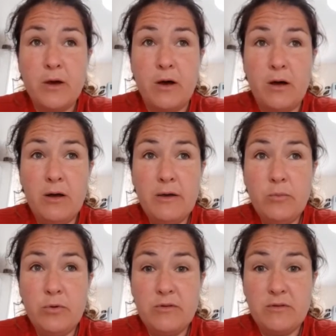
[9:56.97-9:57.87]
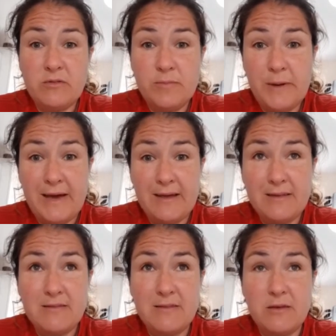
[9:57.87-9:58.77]
I would
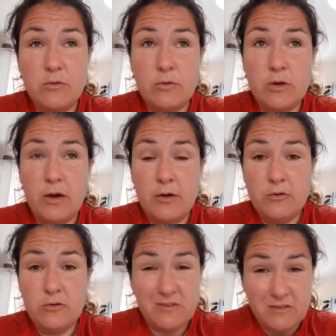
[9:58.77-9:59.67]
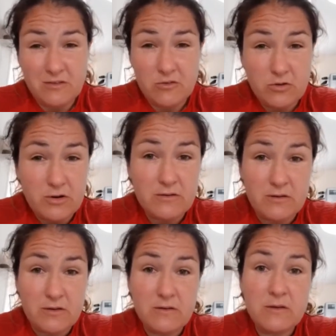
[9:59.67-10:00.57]
expect that your coaches,
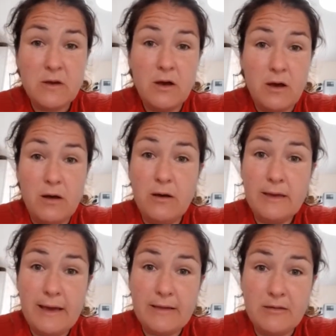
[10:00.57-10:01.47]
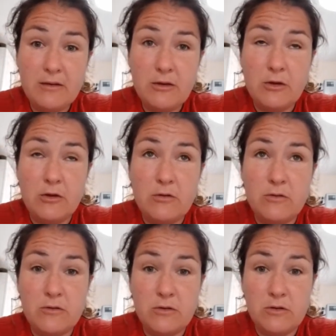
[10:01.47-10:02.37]
instructors are getting you to
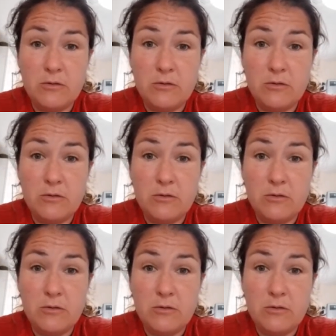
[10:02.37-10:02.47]
do